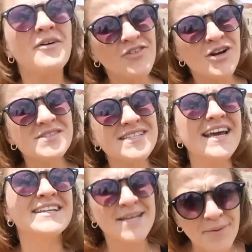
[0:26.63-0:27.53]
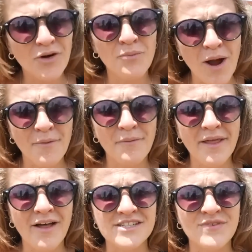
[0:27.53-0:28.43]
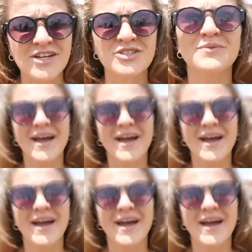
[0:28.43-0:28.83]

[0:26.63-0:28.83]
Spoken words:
first, in typical Probably Lost fashion, we